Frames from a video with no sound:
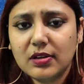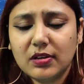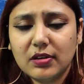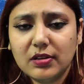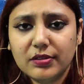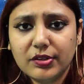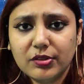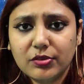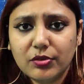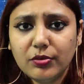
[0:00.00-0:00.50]

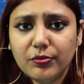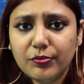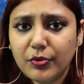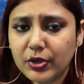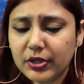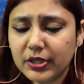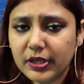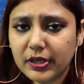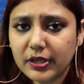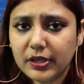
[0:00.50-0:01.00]

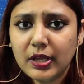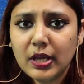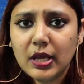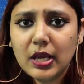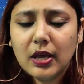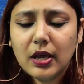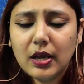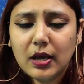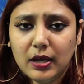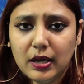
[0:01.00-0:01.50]
for their
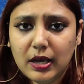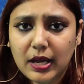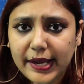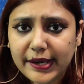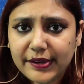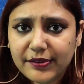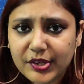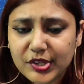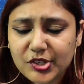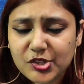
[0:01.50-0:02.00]

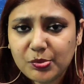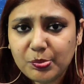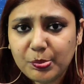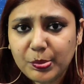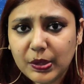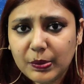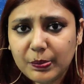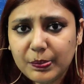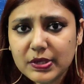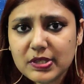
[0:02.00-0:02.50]
hydration
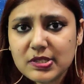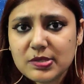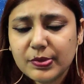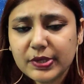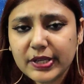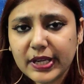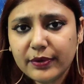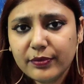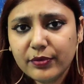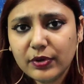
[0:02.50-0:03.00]
purpose,
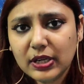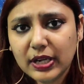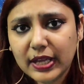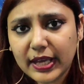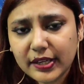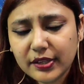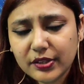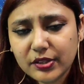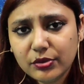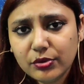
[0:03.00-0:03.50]
but I would
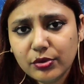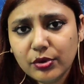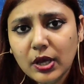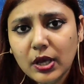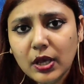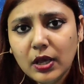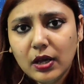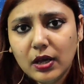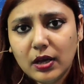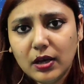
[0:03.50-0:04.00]
like to
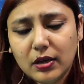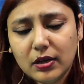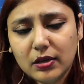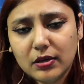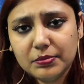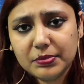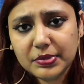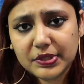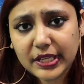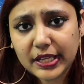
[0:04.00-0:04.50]

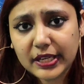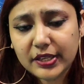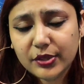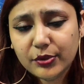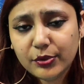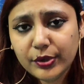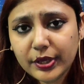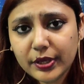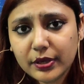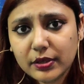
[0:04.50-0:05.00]
tell
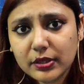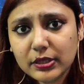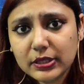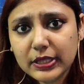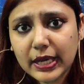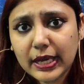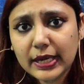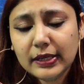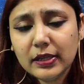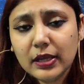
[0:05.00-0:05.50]
you here
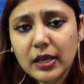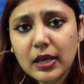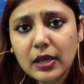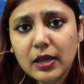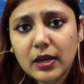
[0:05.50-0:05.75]
that